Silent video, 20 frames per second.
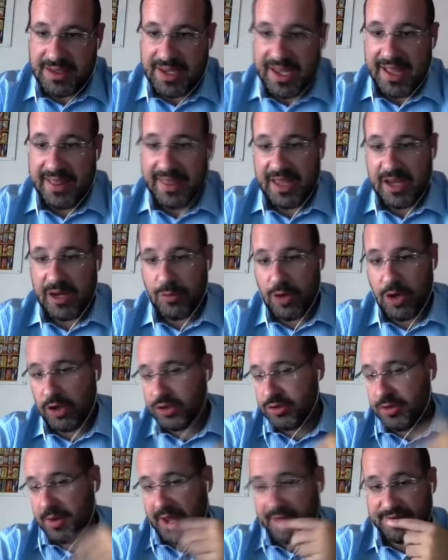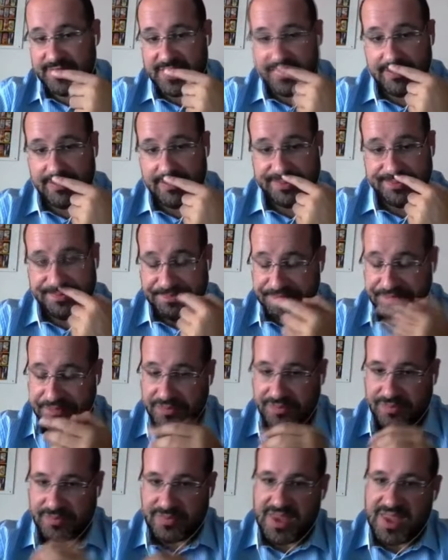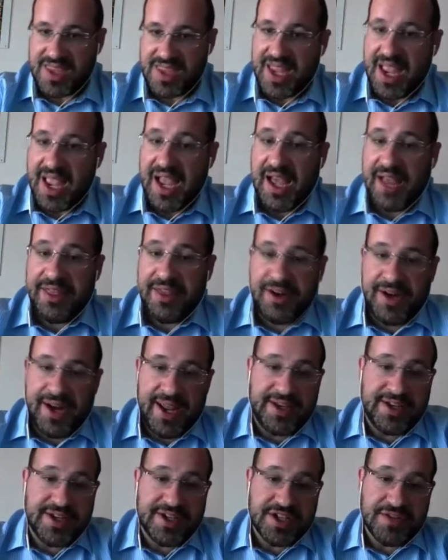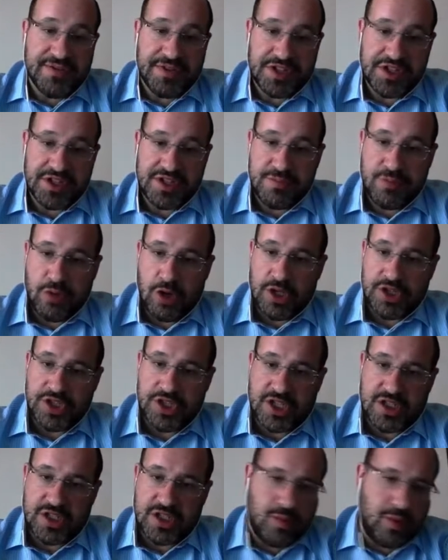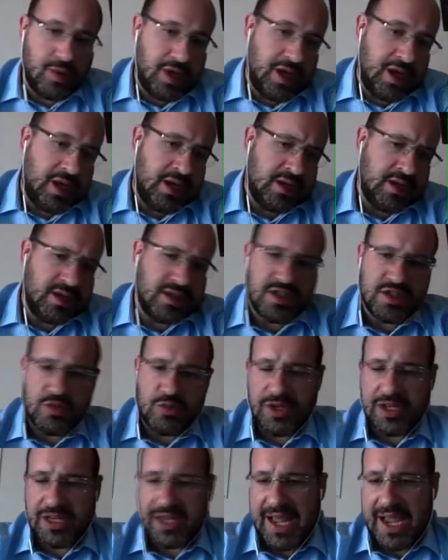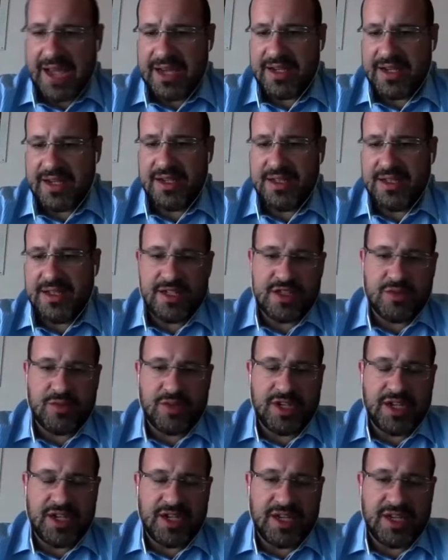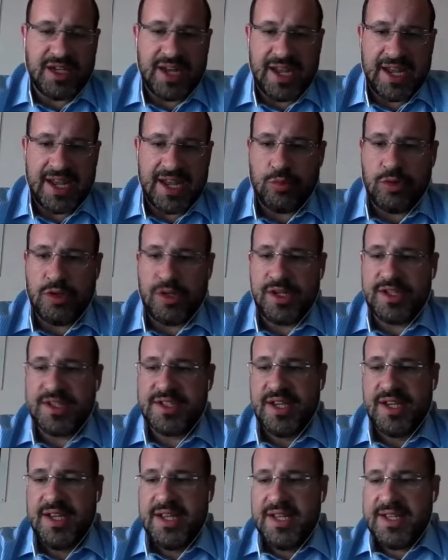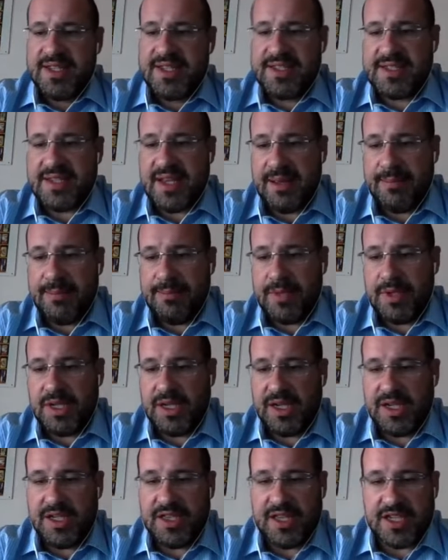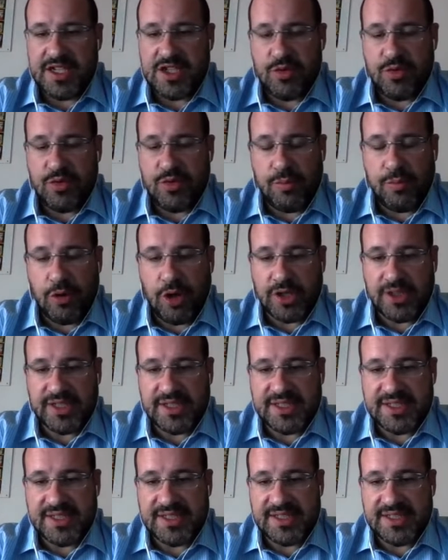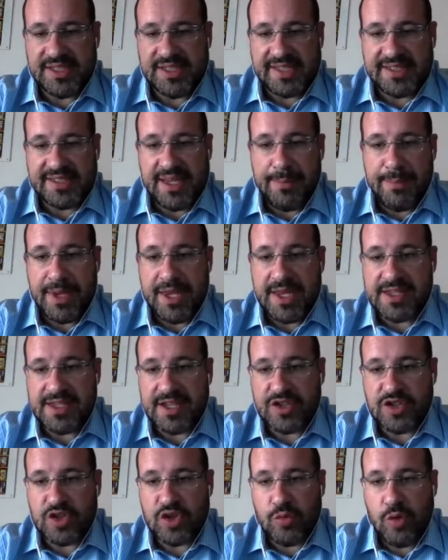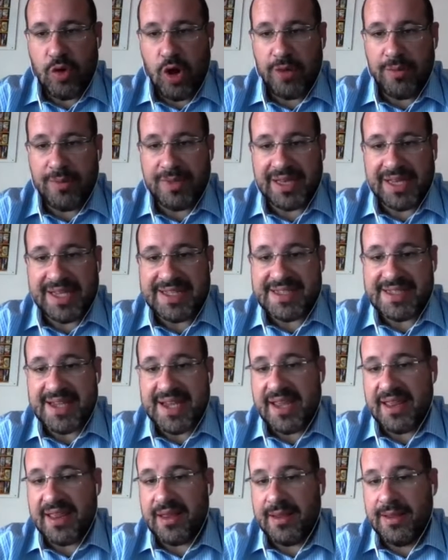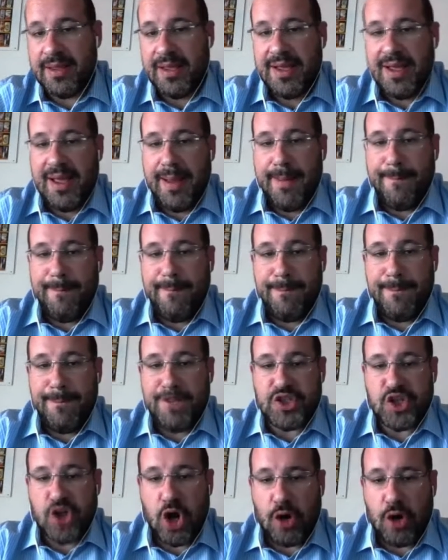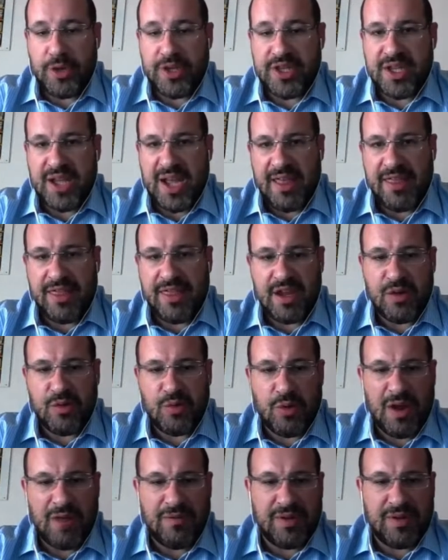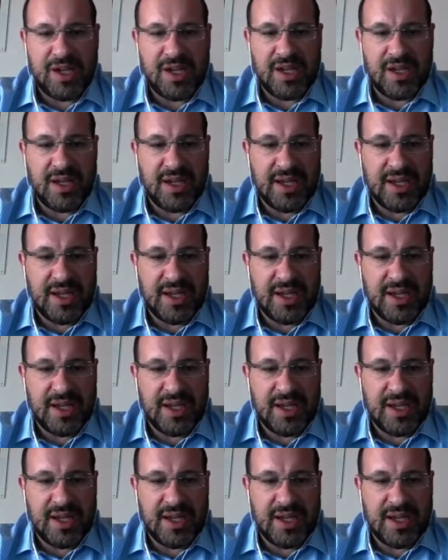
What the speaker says: And then we also have some other energy efficiency projects in street lighting, district heating networks, some industrial processes in SMEs and so on. But let's say the majority, I think roughly